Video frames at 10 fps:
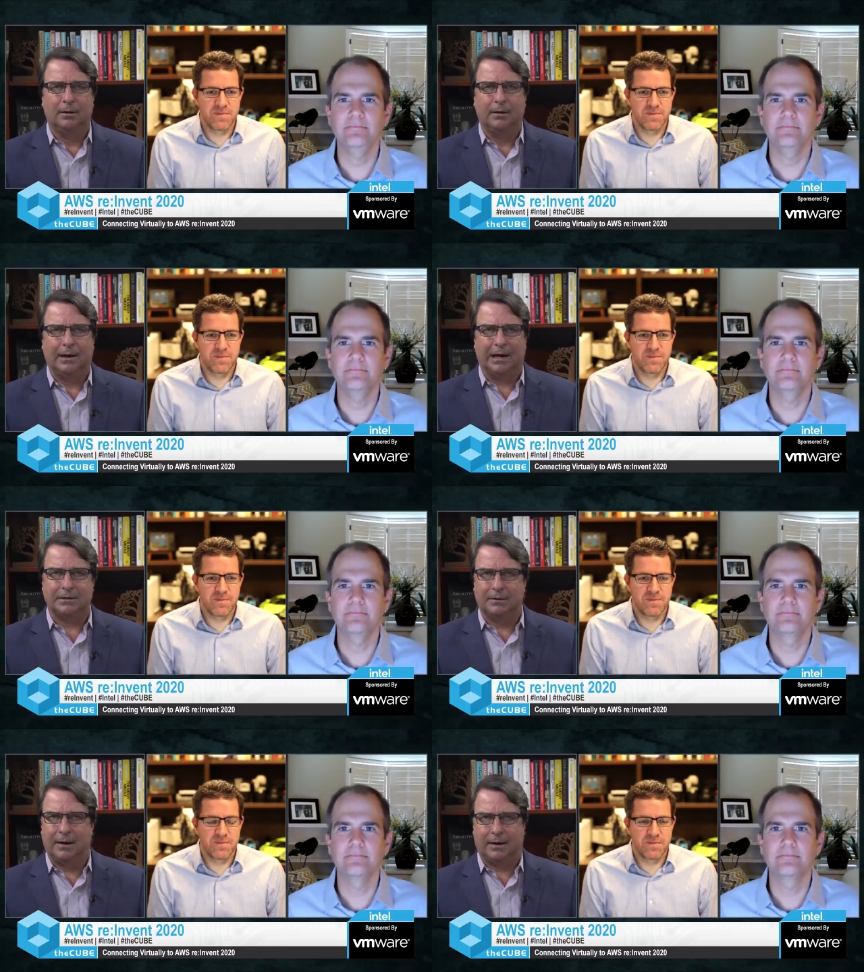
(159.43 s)
Speaker 1: has
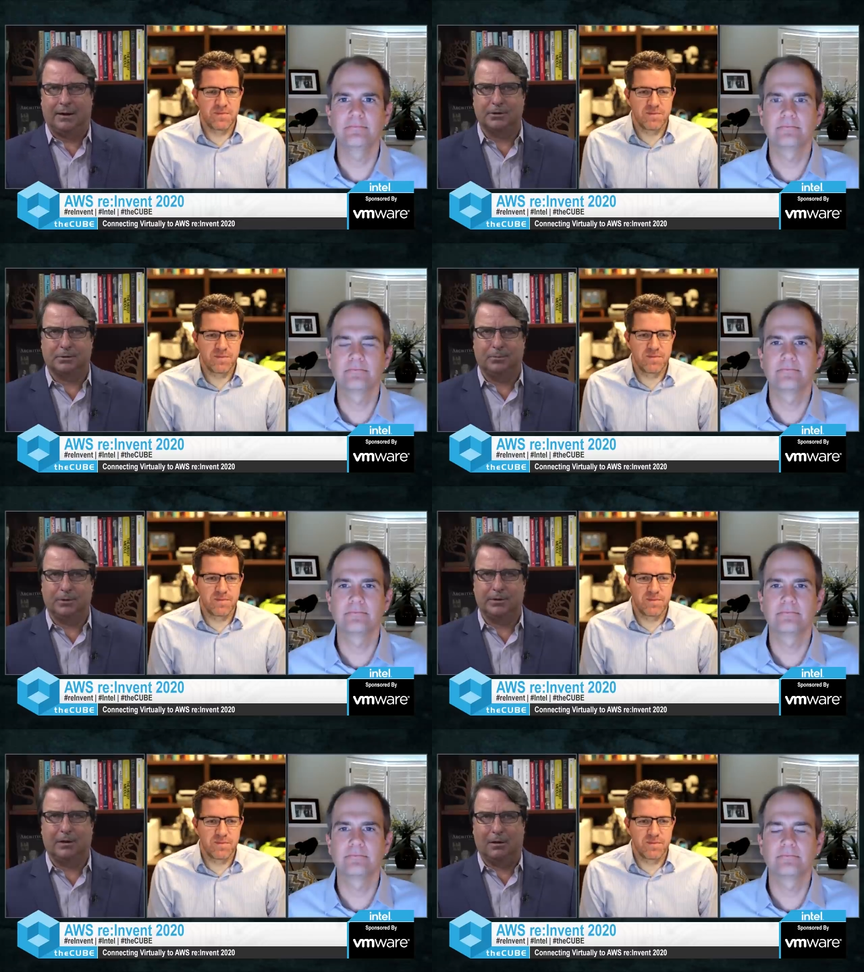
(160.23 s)
a lot of
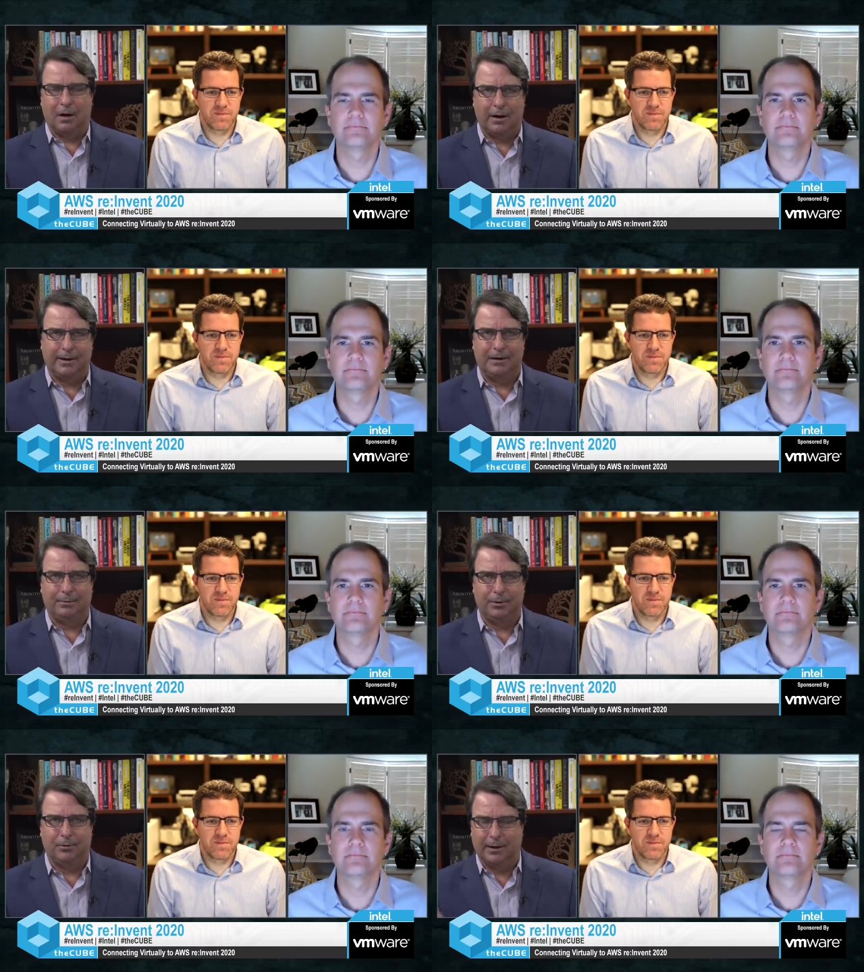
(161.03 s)
customers that are on
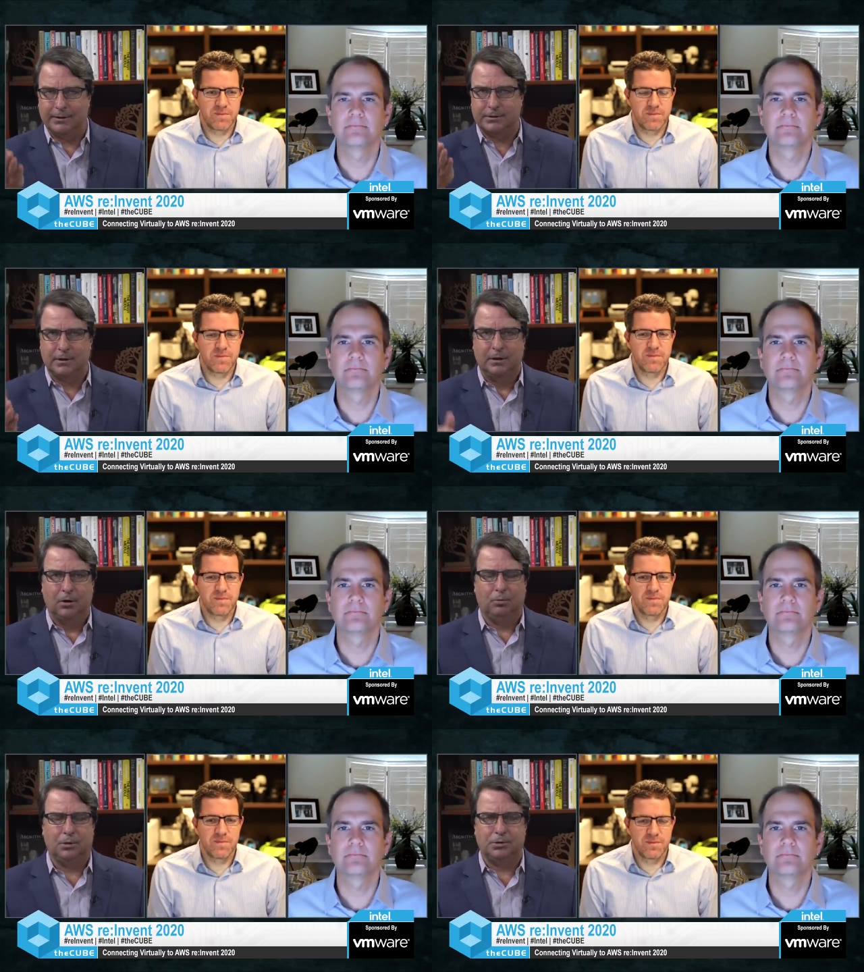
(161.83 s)
AWS.
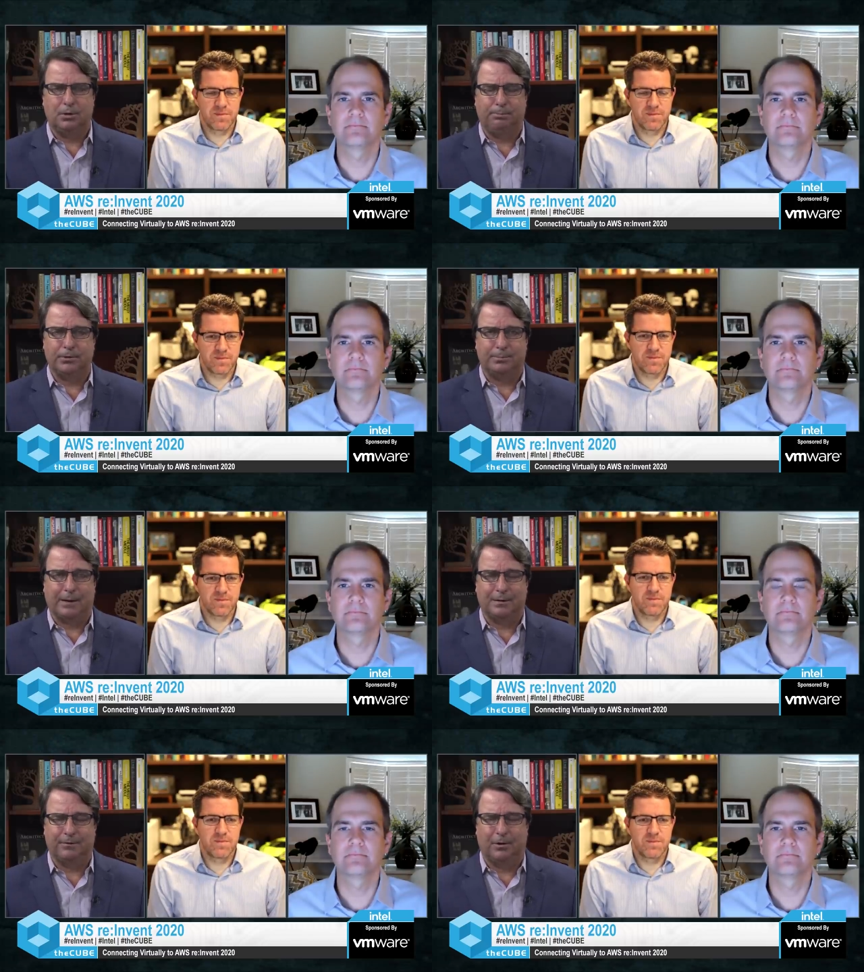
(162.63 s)
What's your
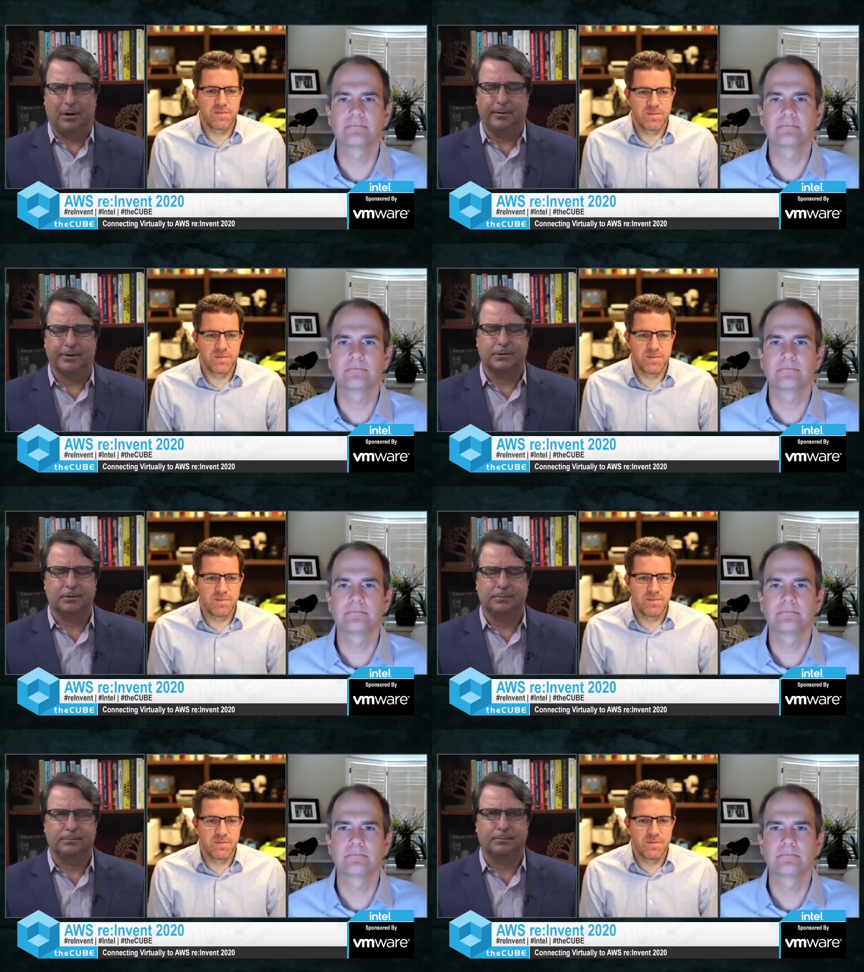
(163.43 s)
perspective on all this?
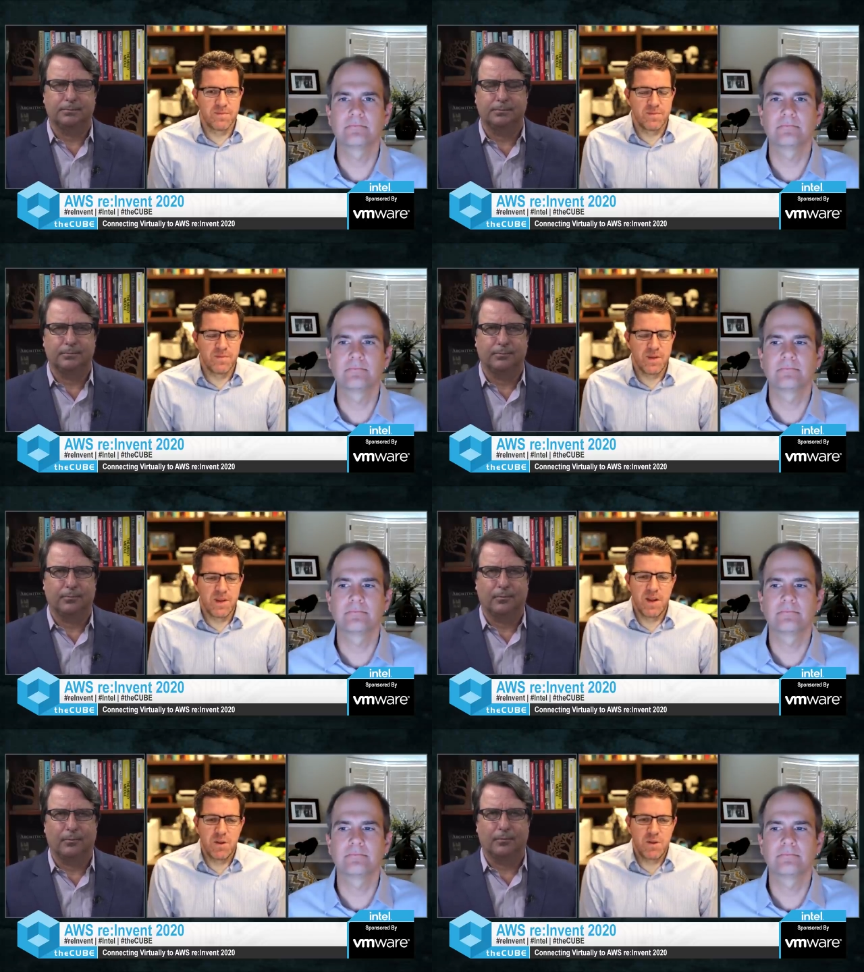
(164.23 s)
Speaker 2: Yeah,
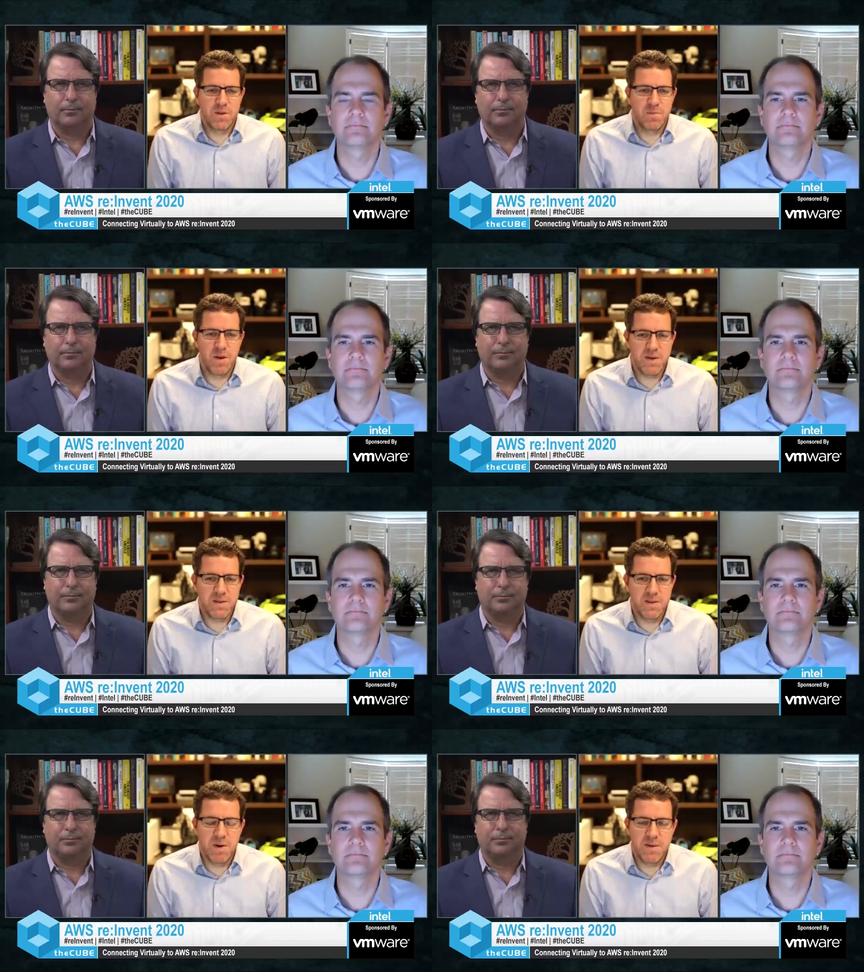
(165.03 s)
you know, the, part,
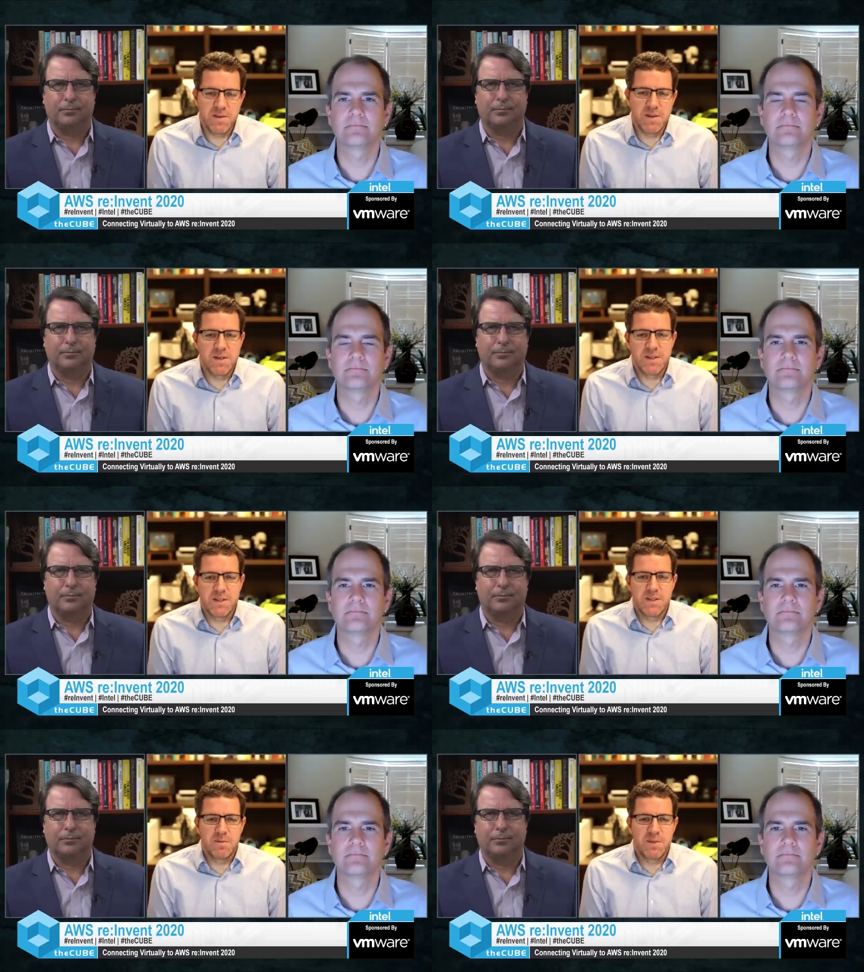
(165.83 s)
the partner
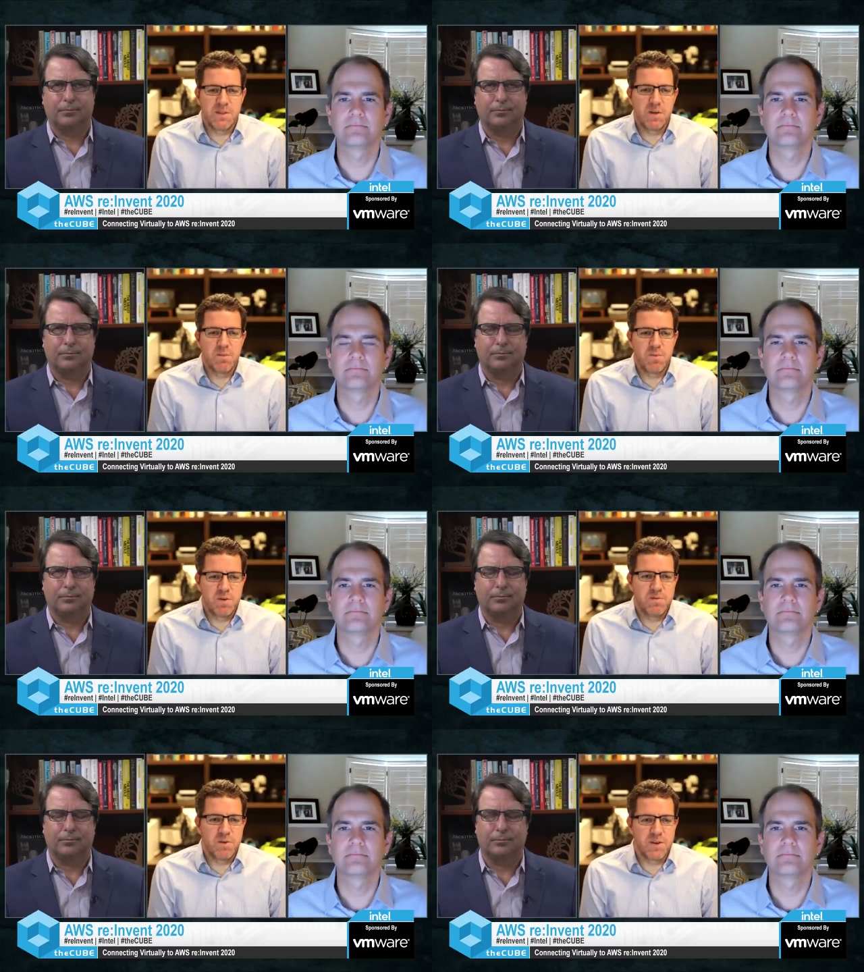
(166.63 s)
ecosystem is so
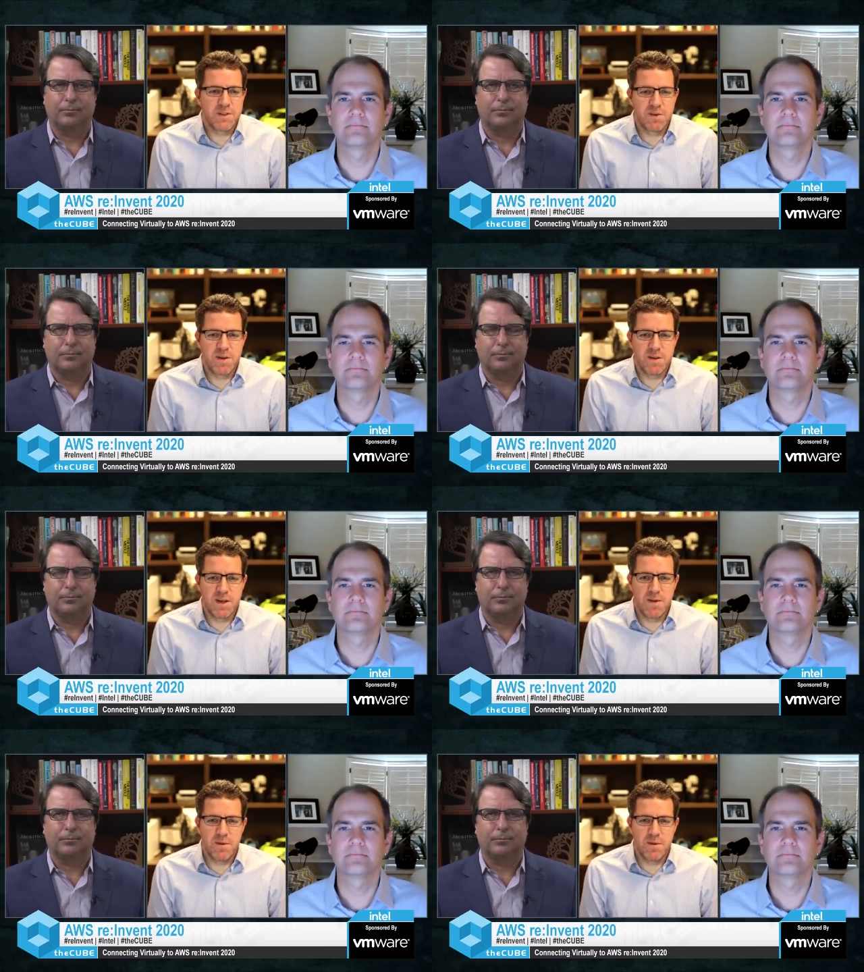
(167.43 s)
important for us, right? Um, and